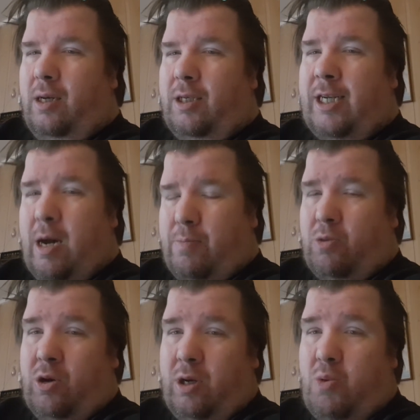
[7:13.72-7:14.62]

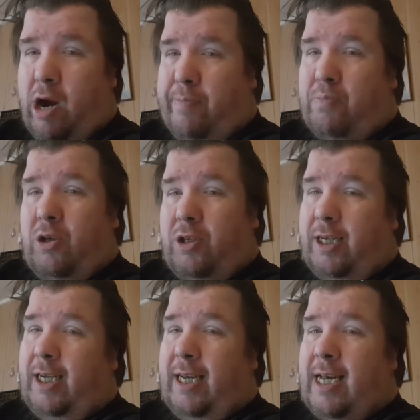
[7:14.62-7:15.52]
Some rap
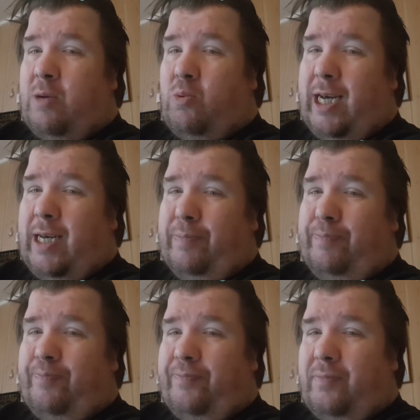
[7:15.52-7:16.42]
music, anyway.
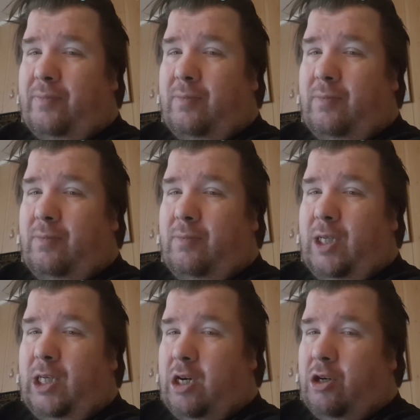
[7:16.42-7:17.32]

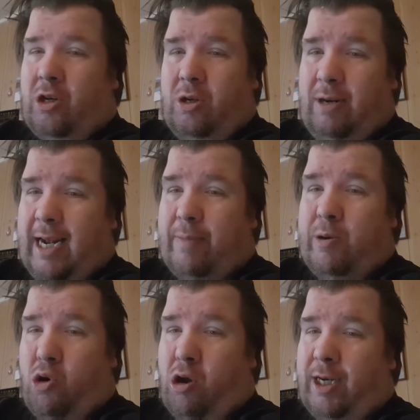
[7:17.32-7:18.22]
So don't get
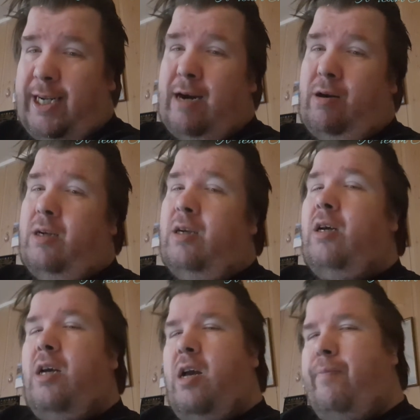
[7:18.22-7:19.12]
me wrong there.
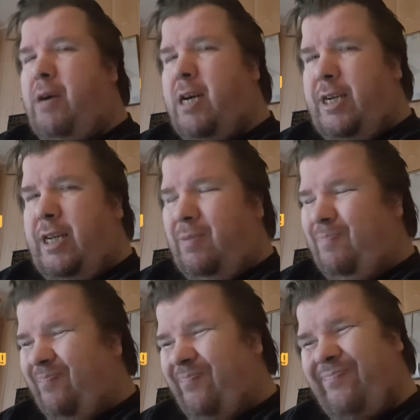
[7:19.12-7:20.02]
But
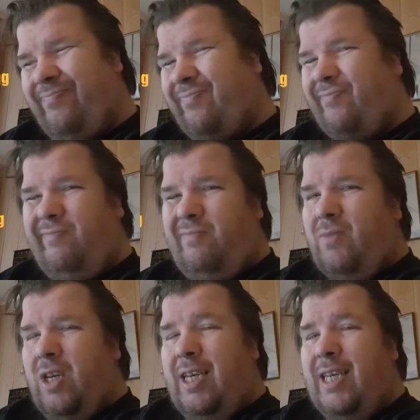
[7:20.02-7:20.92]

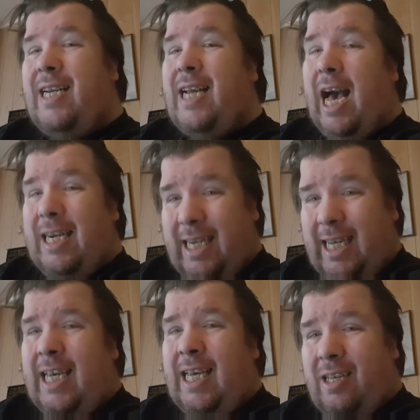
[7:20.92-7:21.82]
in
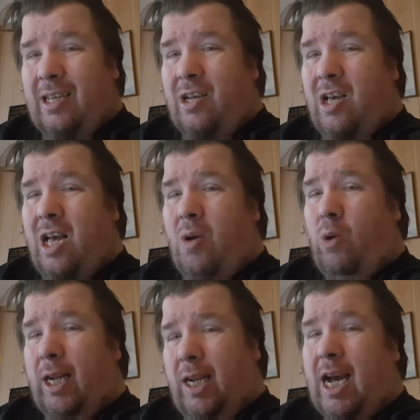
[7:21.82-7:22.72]
Annie,
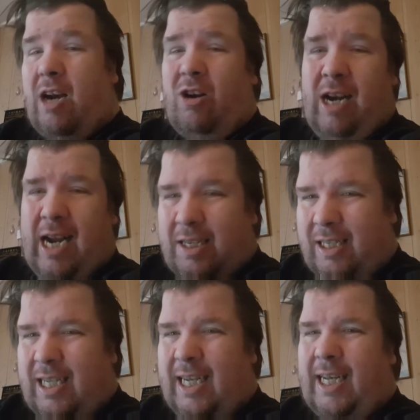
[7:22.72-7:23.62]
well, a
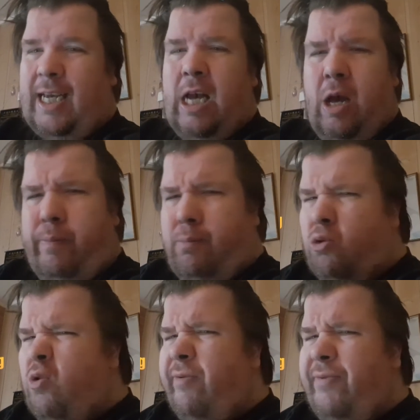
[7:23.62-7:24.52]
classic
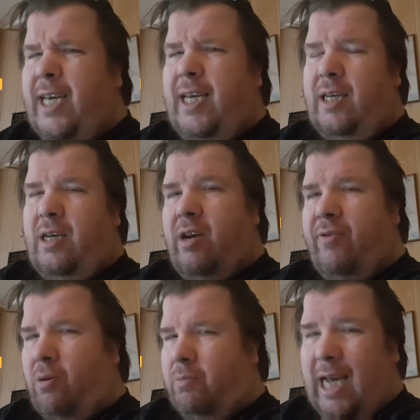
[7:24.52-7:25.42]
movie
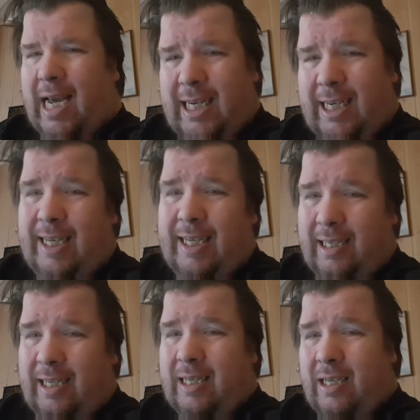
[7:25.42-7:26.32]
from the
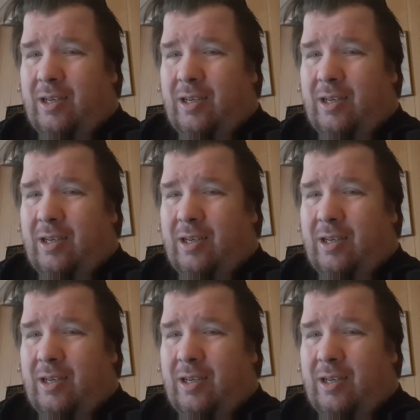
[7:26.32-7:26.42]
80s.